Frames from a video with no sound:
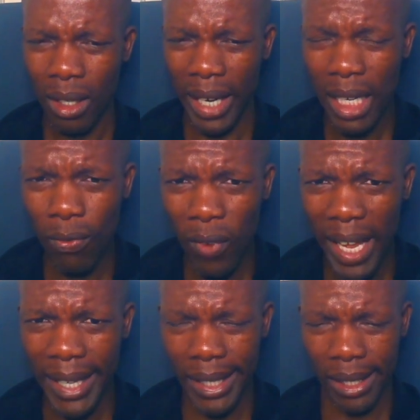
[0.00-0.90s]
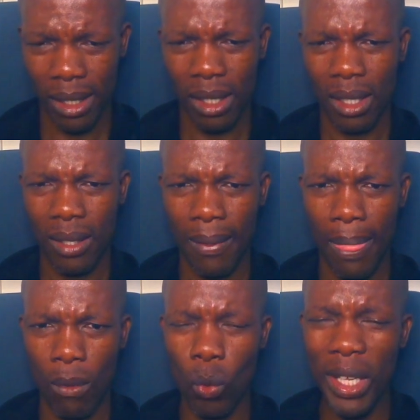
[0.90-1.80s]
red flags
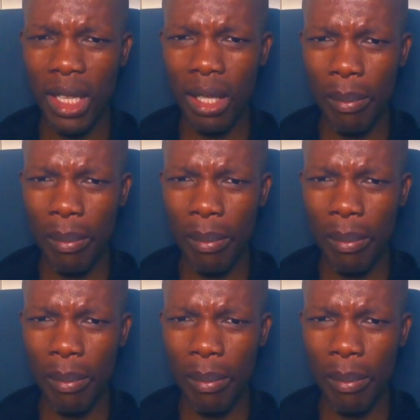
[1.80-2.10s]
with the